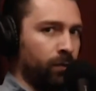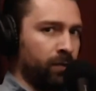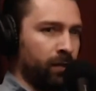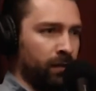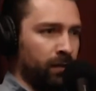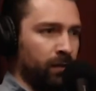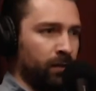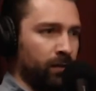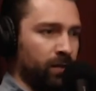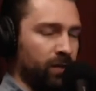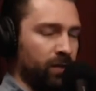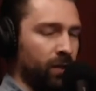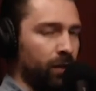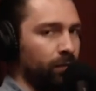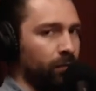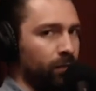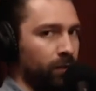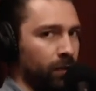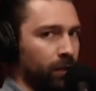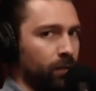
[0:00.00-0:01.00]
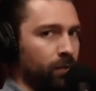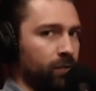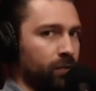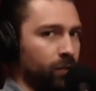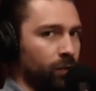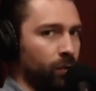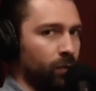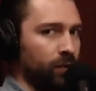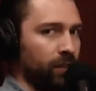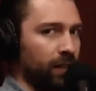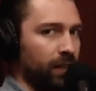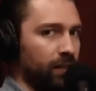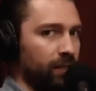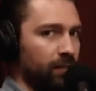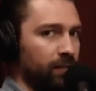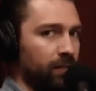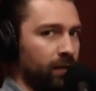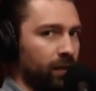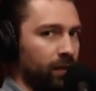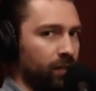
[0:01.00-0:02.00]
and those soft closed doors like
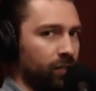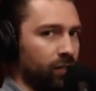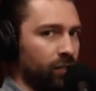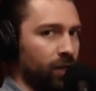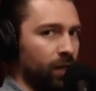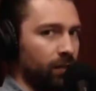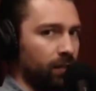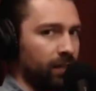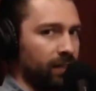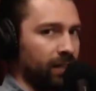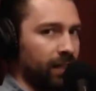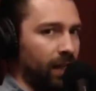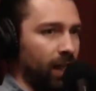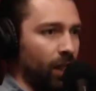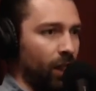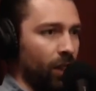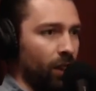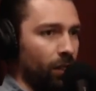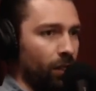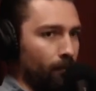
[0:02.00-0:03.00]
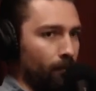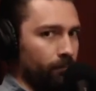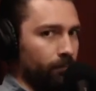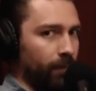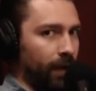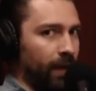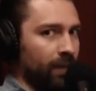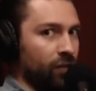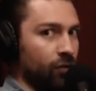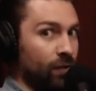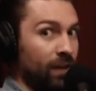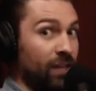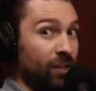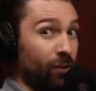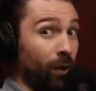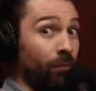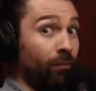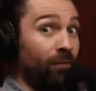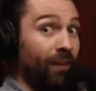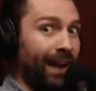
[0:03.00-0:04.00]
suck shut, it's like, yeah. and you're in
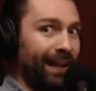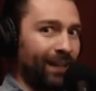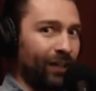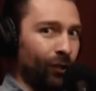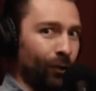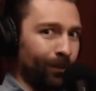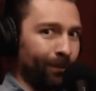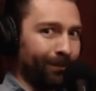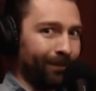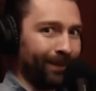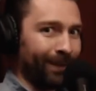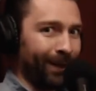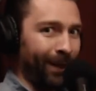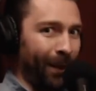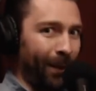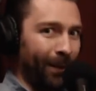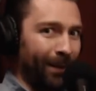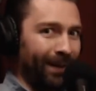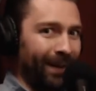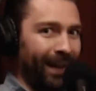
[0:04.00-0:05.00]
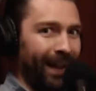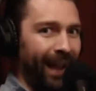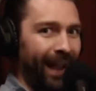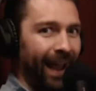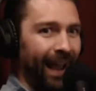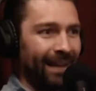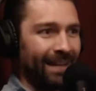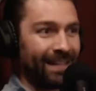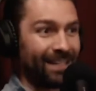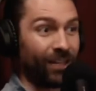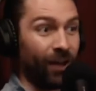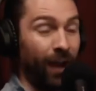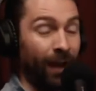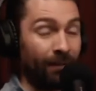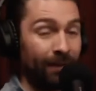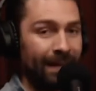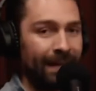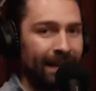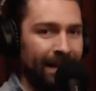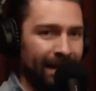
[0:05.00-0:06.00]
your own vacuum, yeah, you know? Yeah, yeah. And it's got, I
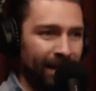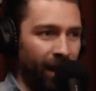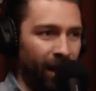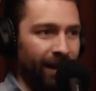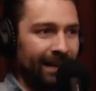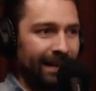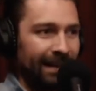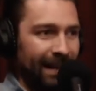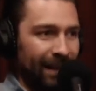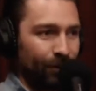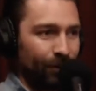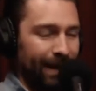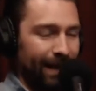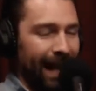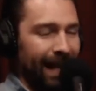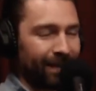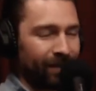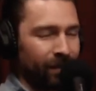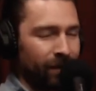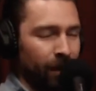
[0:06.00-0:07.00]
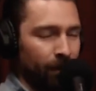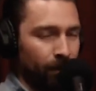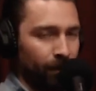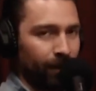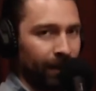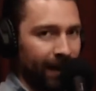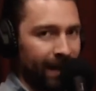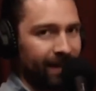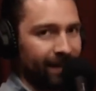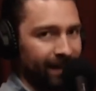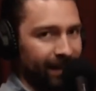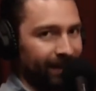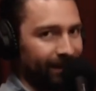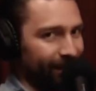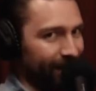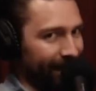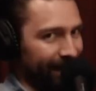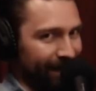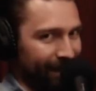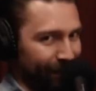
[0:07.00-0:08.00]
mean, the car literally has double glazing,
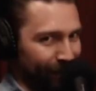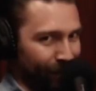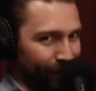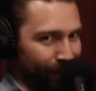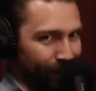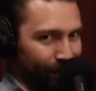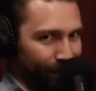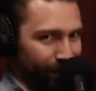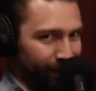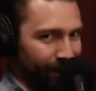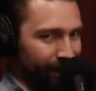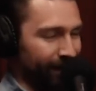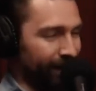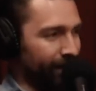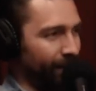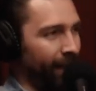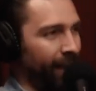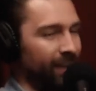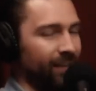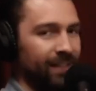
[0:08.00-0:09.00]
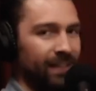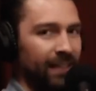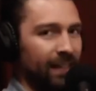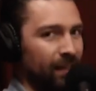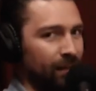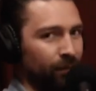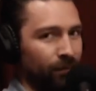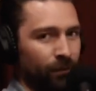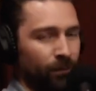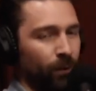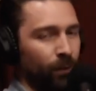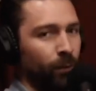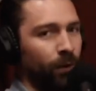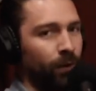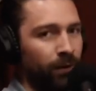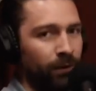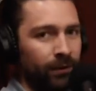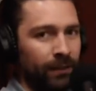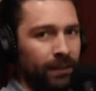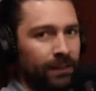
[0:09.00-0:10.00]
like yeah. so you're like isolated from the
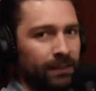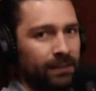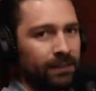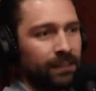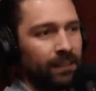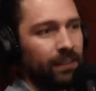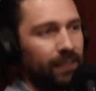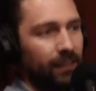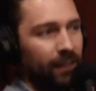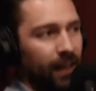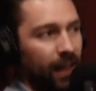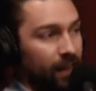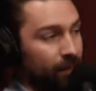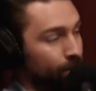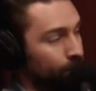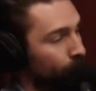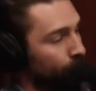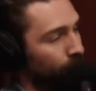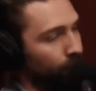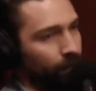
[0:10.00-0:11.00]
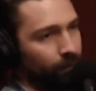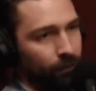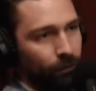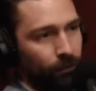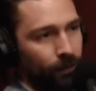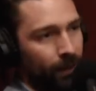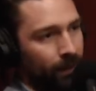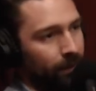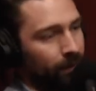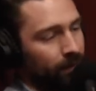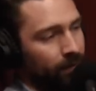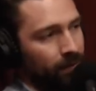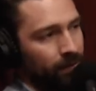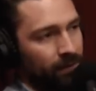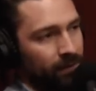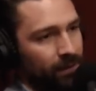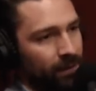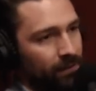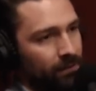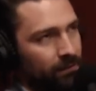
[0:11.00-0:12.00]
world, and it's it's That's beautiful, good. man. It's
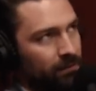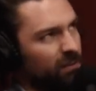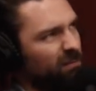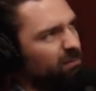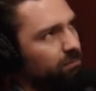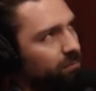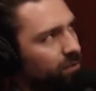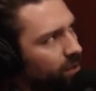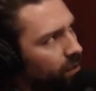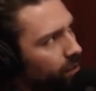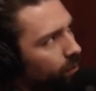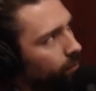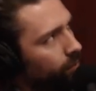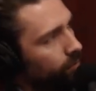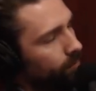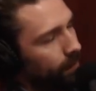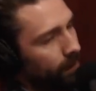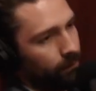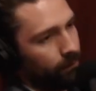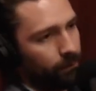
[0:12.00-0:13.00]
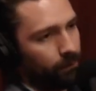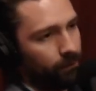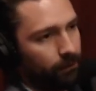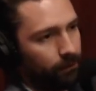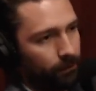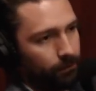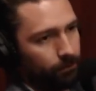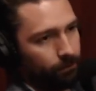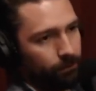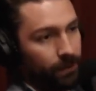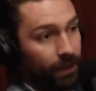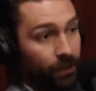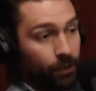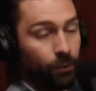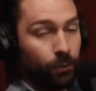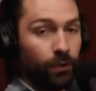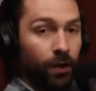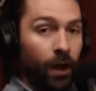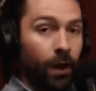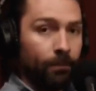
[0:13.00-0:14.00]
a six hundred thirty horsepower as well, so yeah, yeah
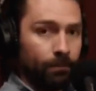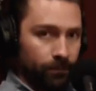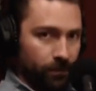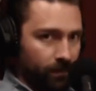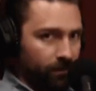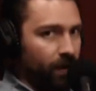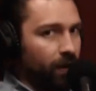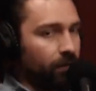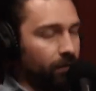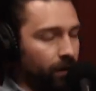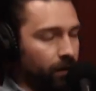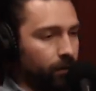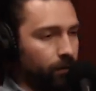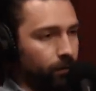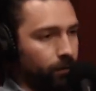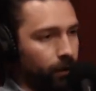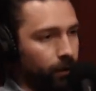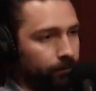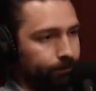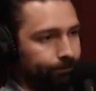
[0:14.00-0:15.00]
cool not car. bad, very very cool car.